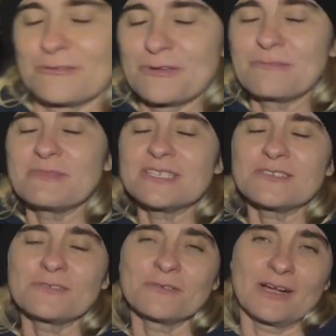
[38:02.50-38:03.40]
we
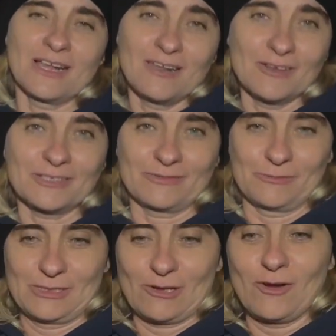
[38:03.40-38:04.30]
miss you a lot
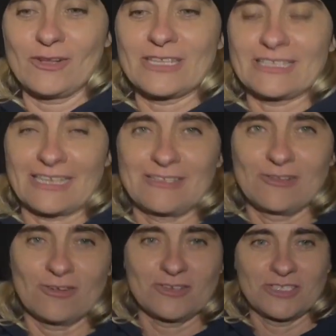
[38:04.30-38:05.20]
with all the
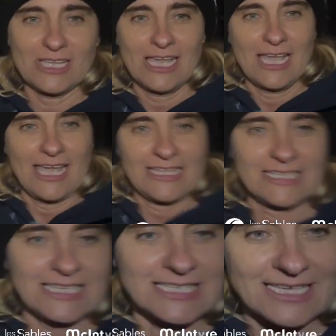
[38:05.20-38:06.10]
technology. And
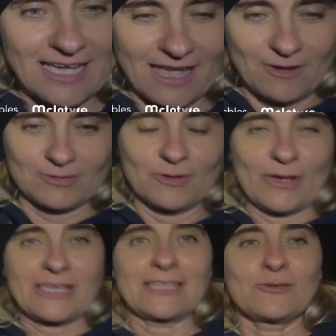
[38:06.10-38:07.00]
this guy, oh no,
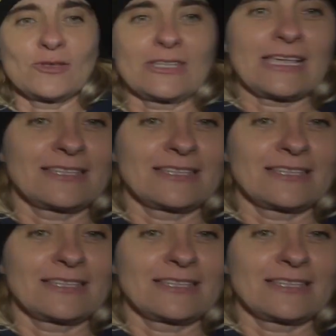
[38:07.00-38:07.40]
I cannot take